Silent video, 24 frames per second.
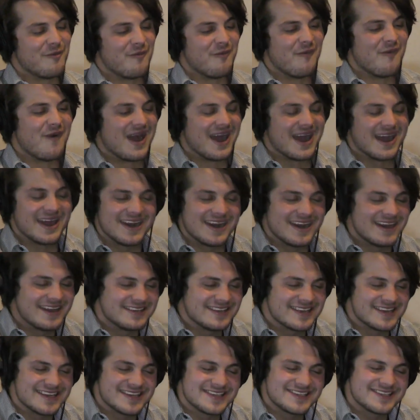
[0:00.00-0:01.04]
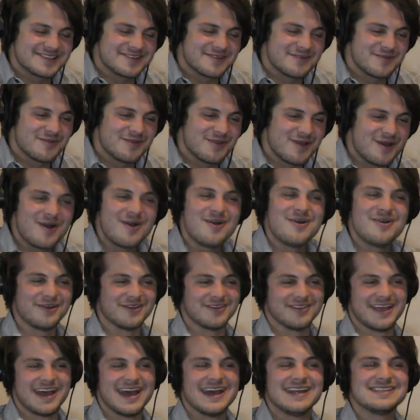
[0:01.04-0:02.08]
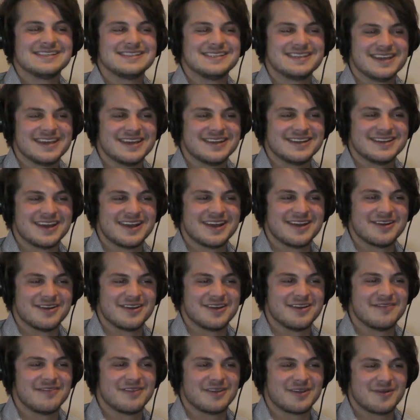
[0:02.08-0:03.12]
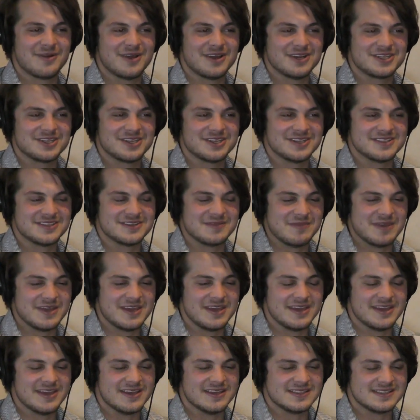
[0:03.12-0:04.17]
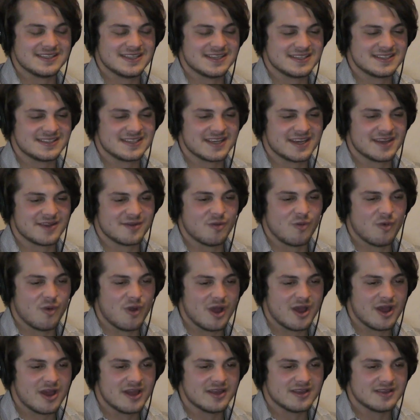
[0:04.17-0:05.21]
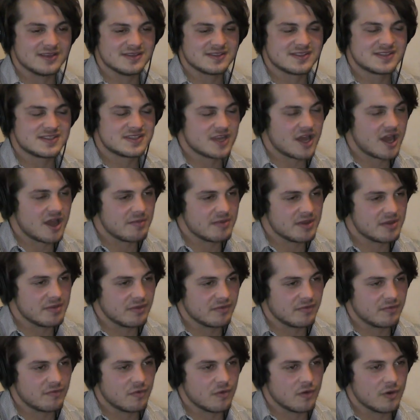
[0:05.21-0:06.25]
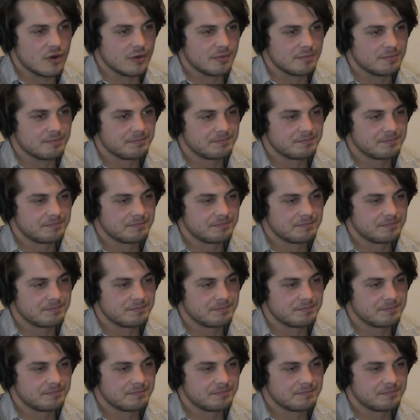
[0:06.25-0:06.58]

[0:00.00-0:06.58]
why did it take so long? That's the entirety of the question to me, is that it's like, what stopped me before?